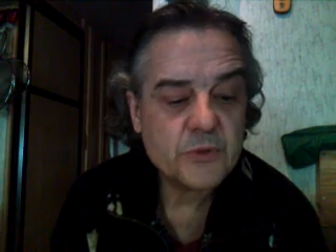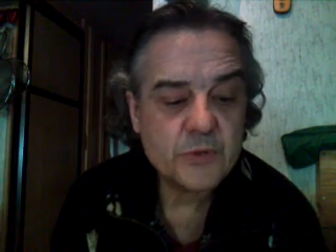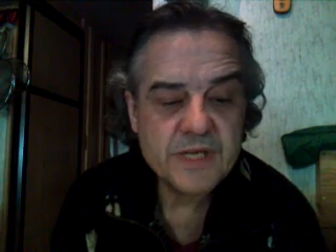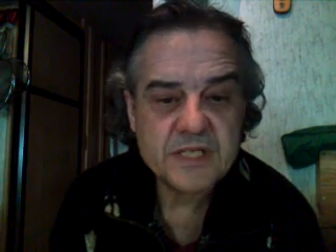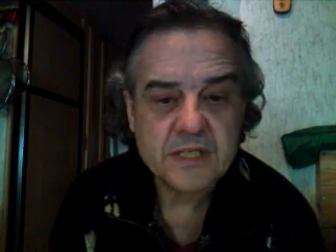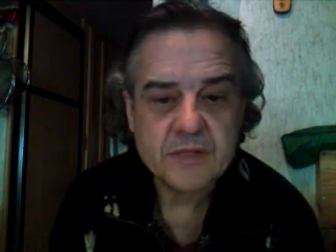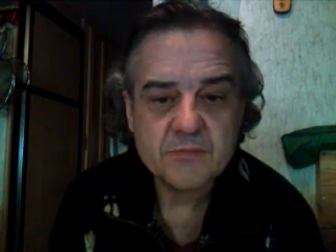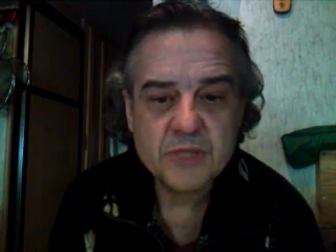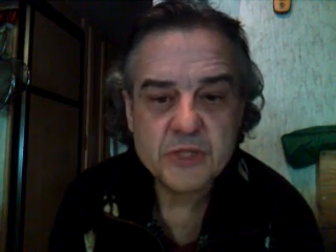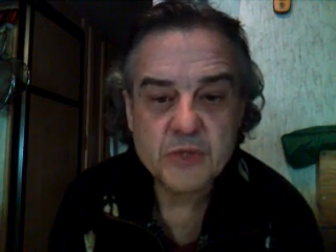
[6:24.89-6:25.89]
Treason,
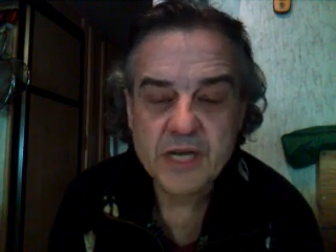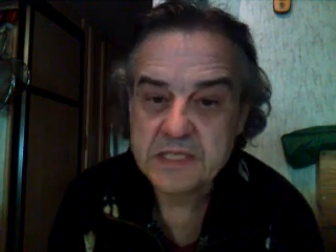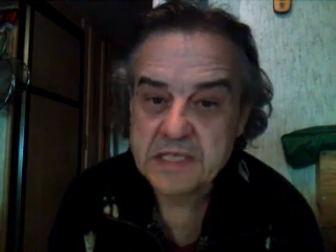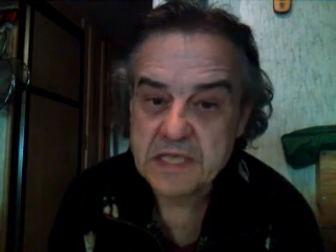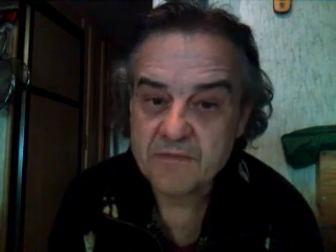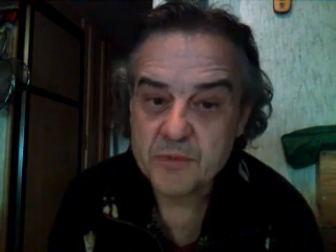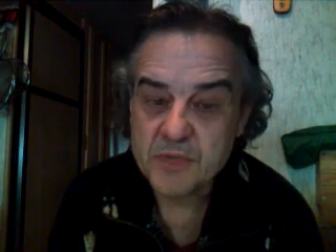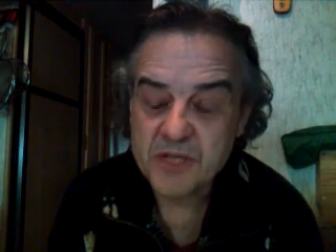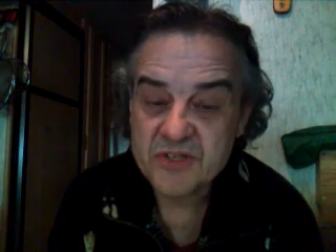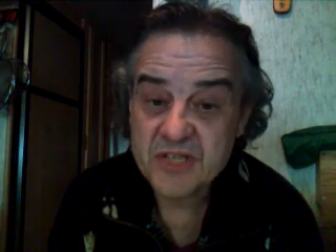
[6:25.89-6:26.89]
betraying the
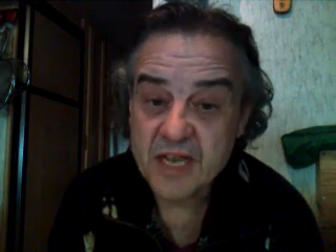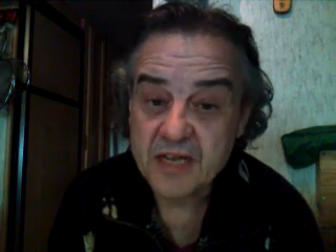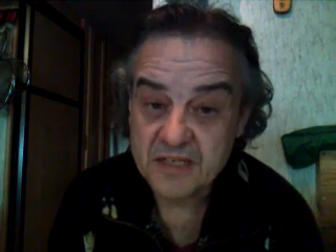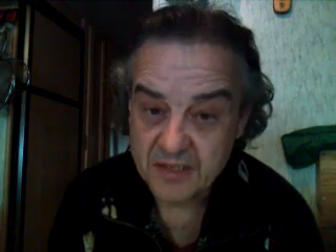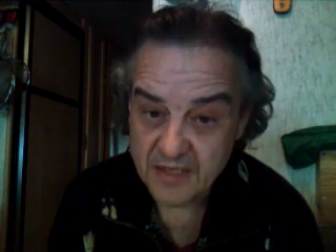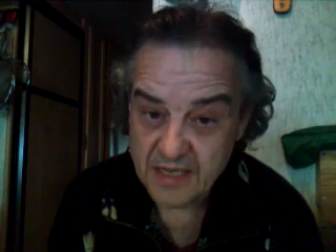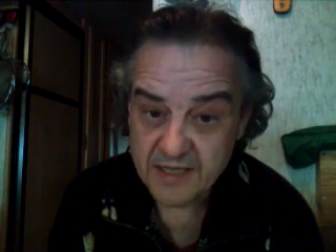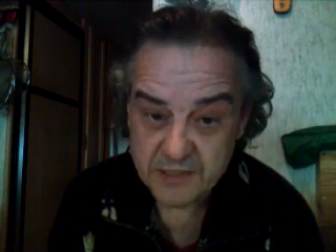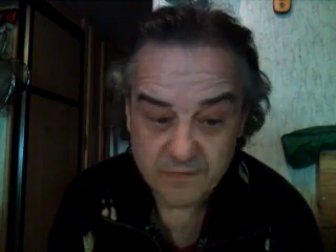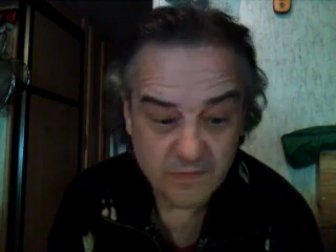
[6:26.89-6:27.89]
government of the state into the
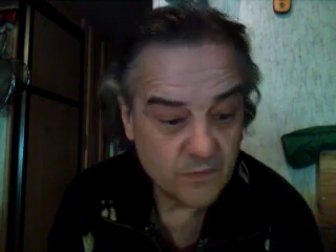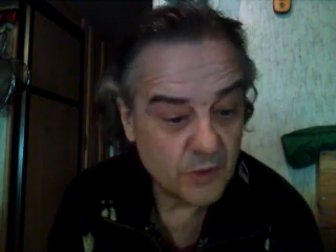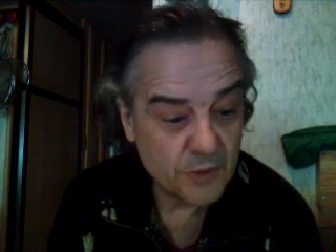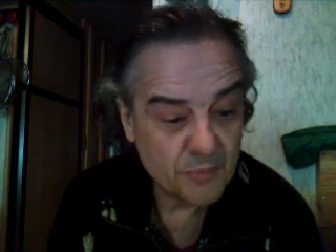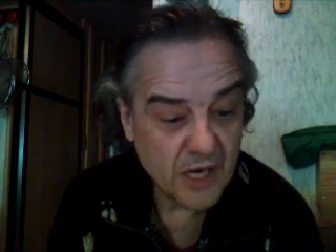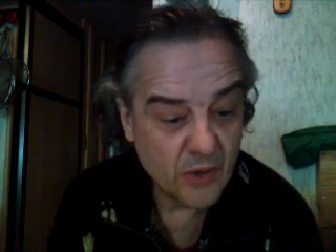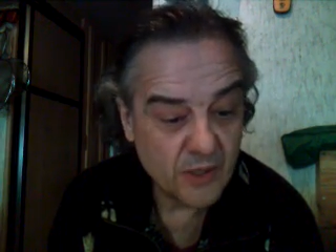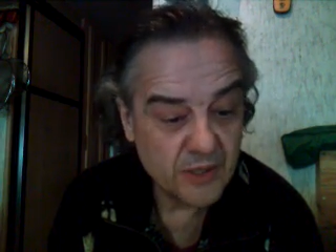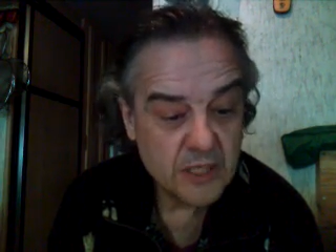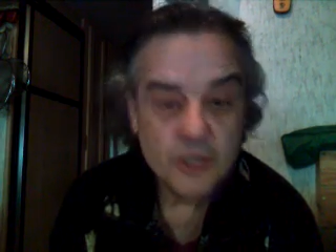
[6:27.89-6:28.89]
hands of a foreign power.